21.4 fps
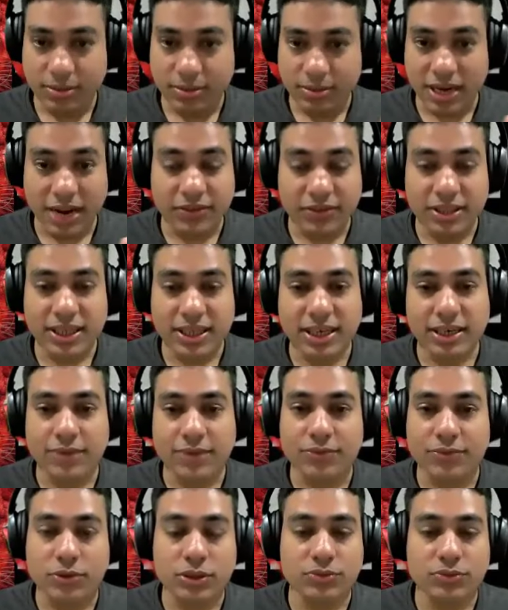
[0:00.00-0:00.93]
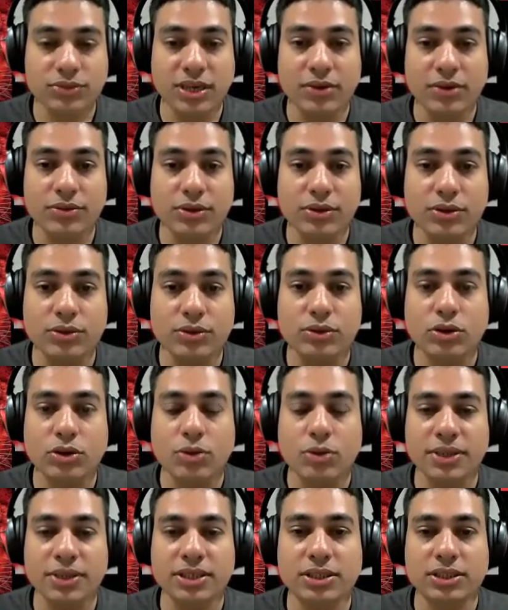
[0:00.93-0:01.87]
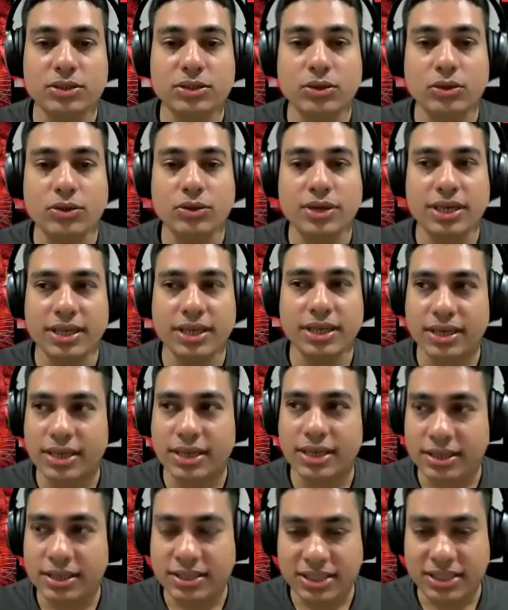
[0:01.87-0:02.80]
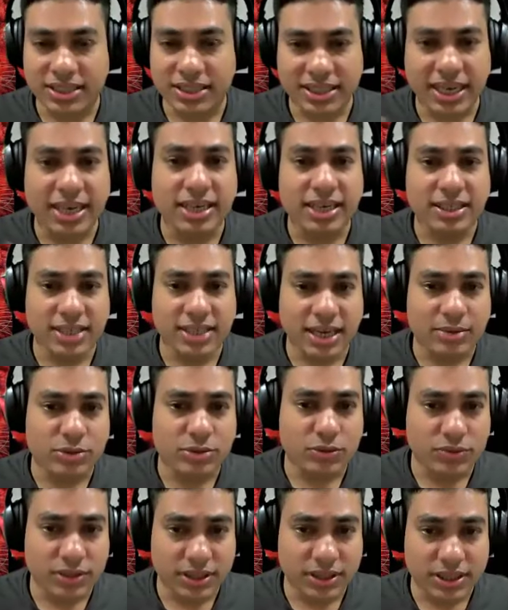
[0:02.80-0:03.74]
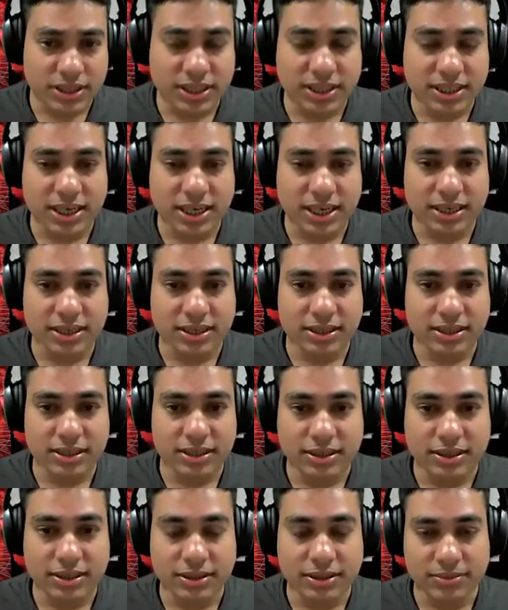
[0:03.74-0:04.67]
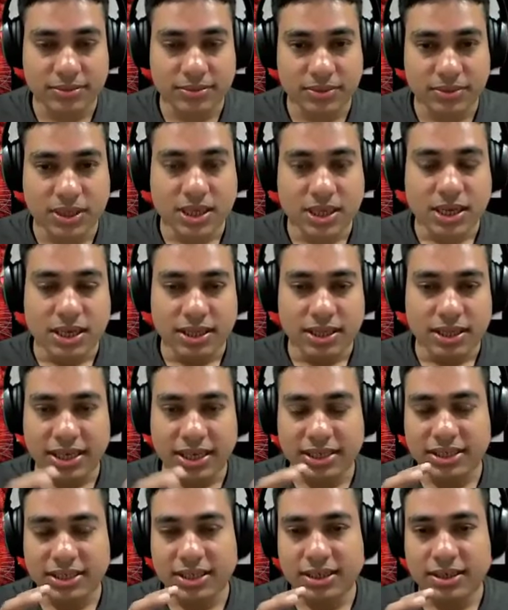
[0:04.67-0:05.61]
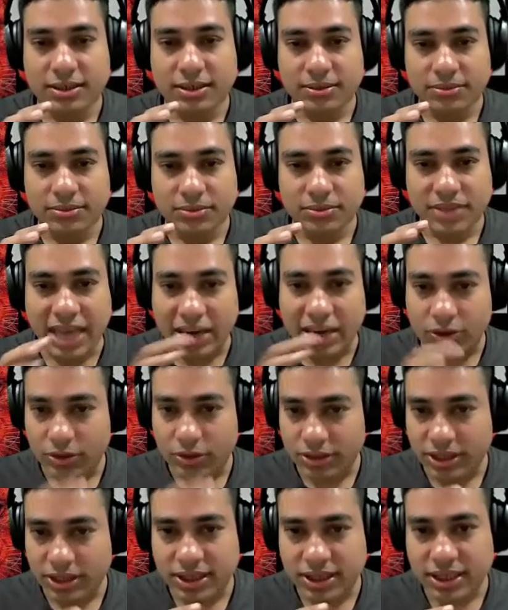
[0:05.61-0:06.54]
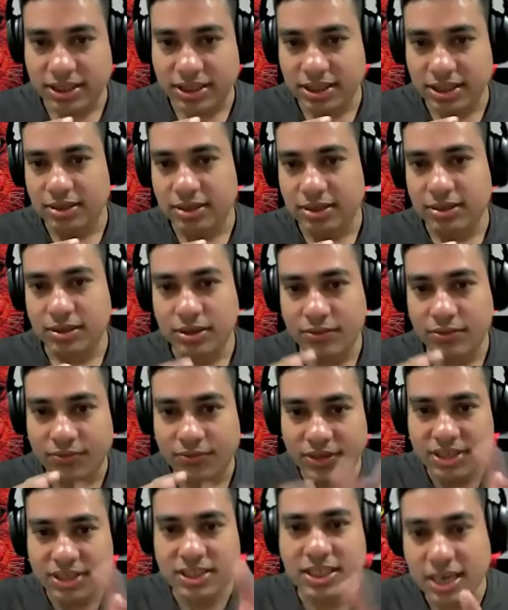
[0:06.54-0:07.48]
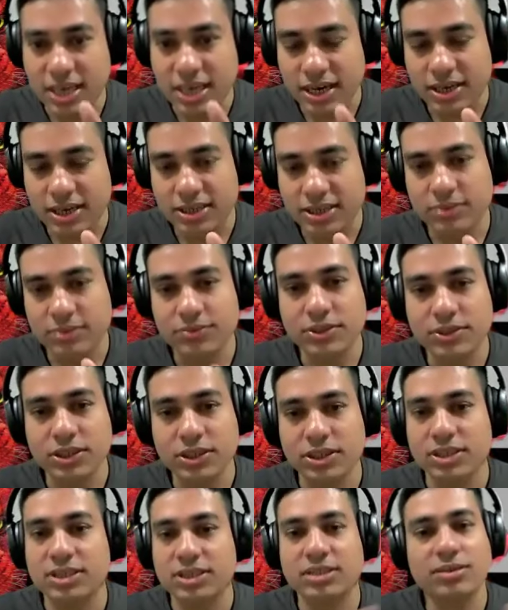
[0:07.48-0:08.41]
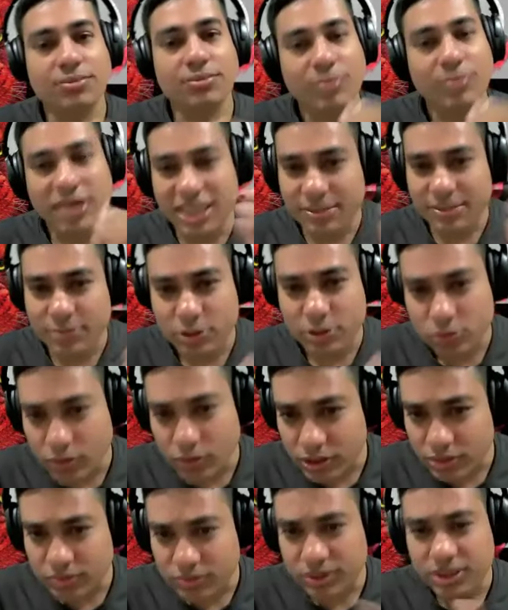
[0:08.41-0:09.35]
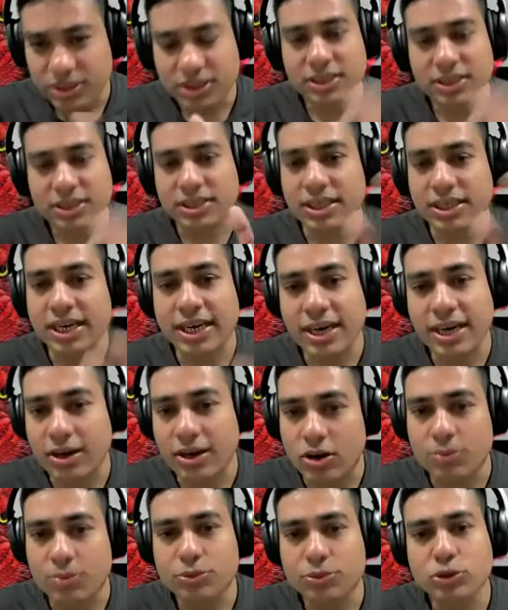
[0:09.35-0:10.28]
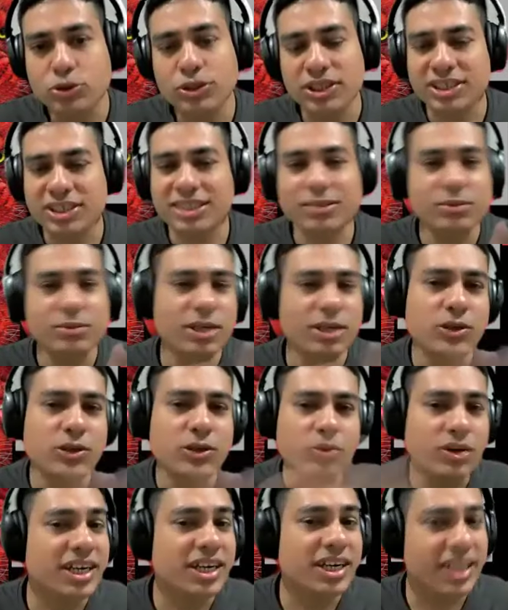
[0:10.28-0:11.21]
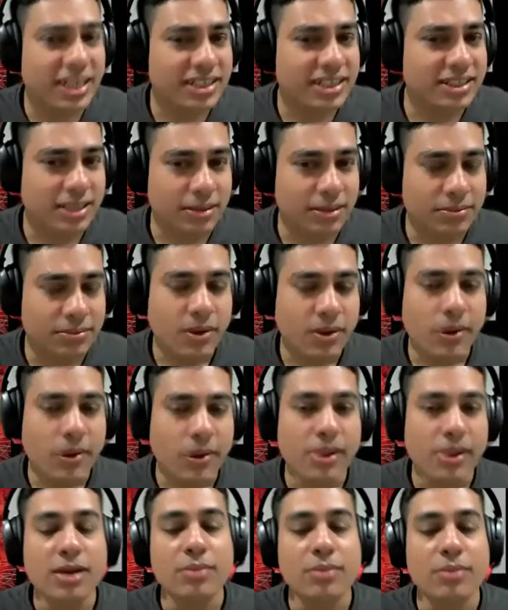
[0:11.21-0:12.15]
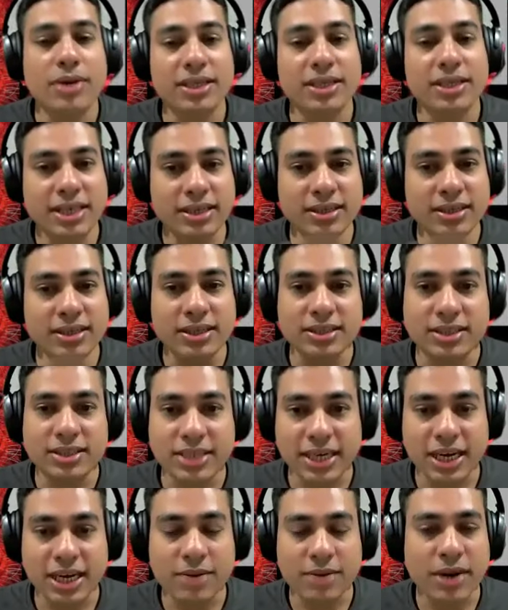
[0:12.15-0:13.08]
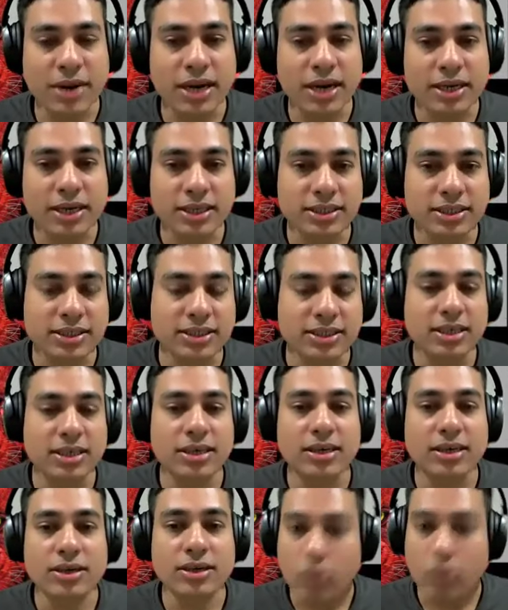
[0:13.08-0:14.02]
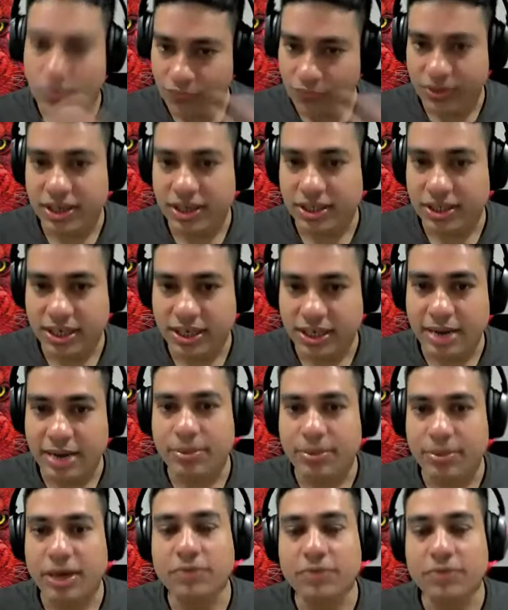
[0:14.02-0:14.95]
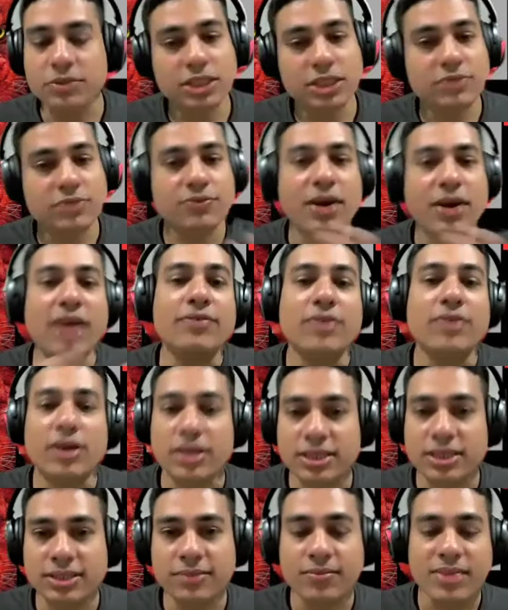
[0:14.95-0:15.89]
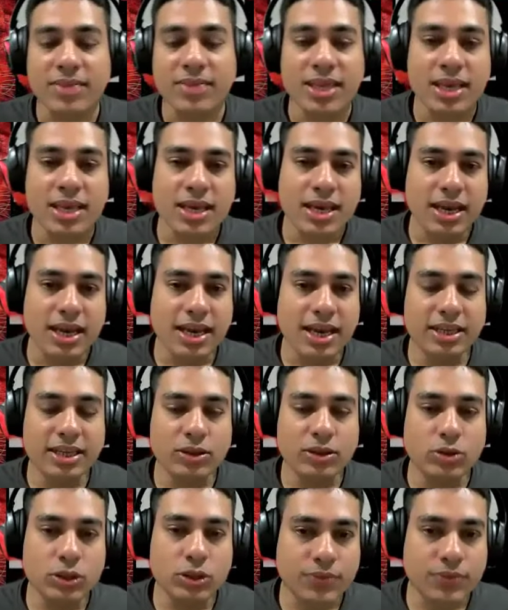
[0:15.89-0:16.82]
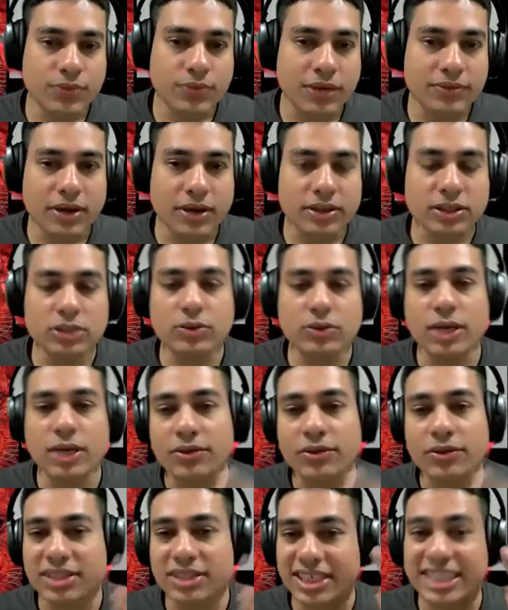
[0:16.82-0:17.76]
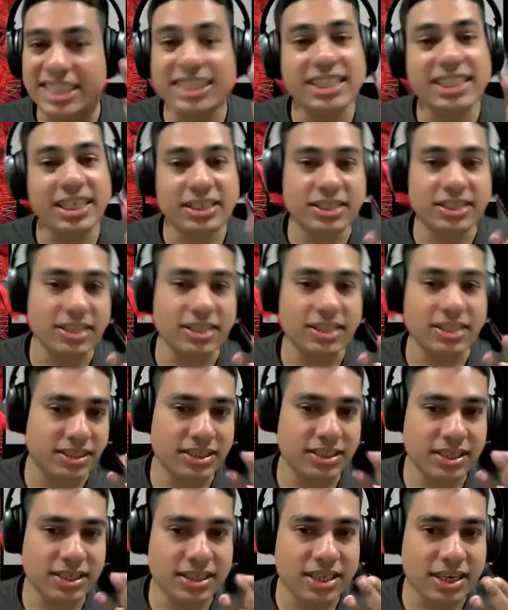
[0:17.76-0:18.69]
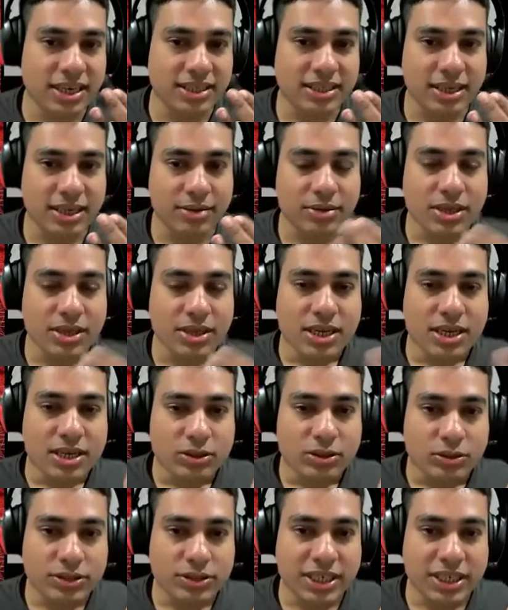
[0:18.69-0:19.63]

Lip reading: But after that, of course, we have new topics. So in CCIE exam, you will see that there is a diagnostic section, the first 3 hours, which is multiple choice questions, drag and drop. So it is similar to a written exam. But then the second part is the configuration lab part, which is 5 hours. And in those 5 hours, you will have 3 sections in the exam. So